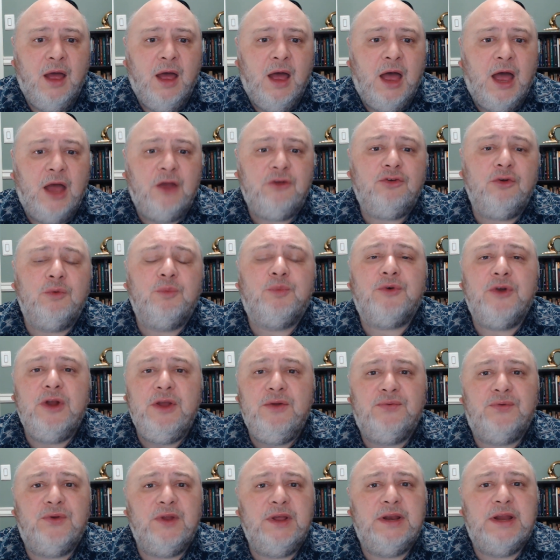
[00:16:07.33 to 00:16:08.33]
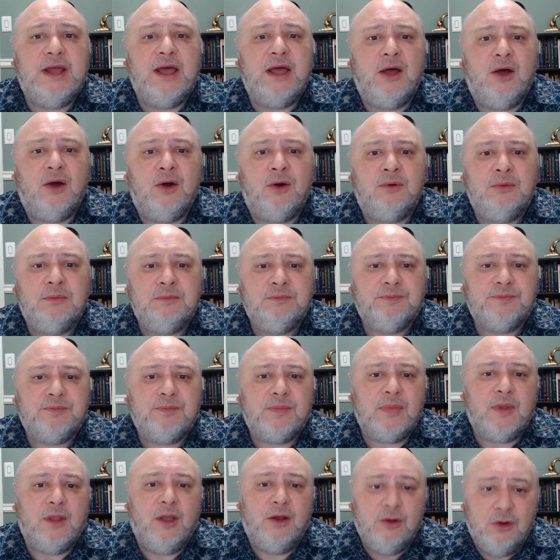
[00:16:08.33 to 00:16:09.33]
I shall briefly now
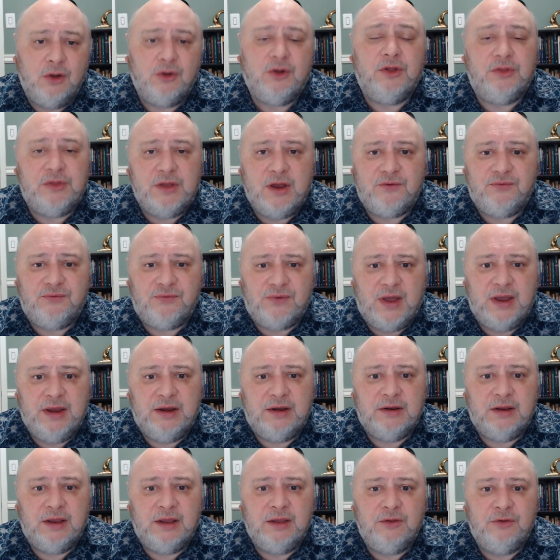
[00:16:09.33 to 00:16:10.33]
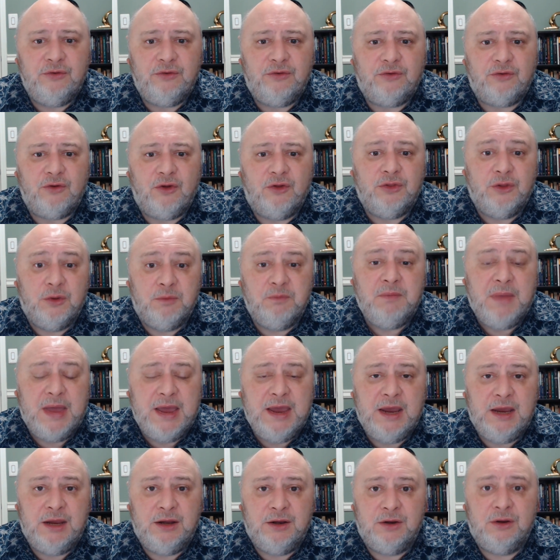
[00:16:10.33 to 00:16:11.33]
look at their findings on the
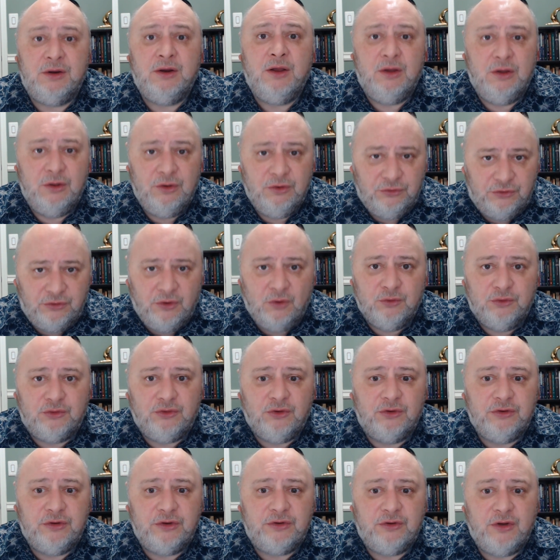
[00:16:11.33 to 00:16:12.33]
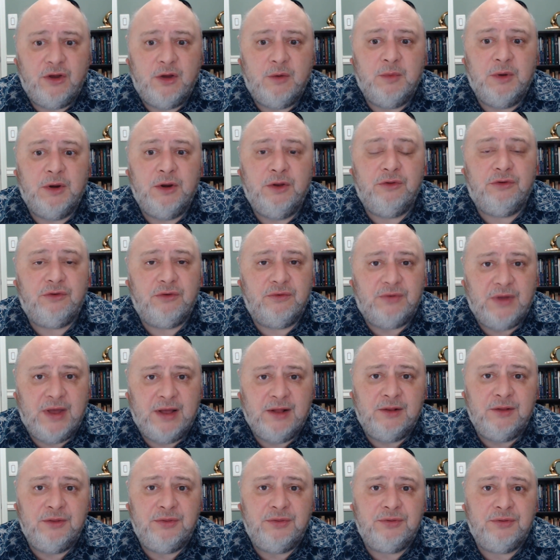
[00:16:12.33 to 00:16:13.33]
main social determinants of
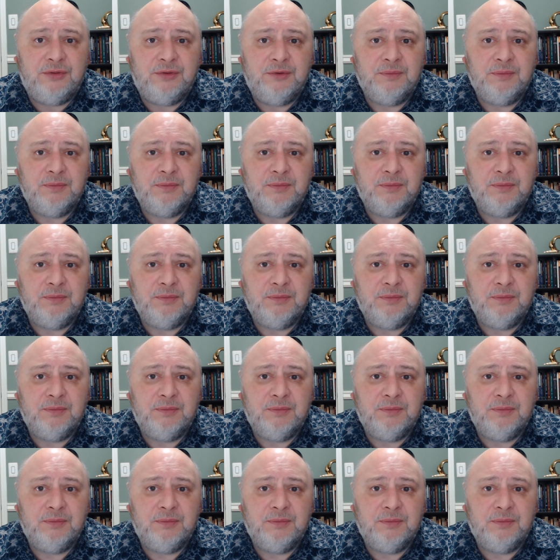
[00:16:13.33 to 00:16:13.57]
health,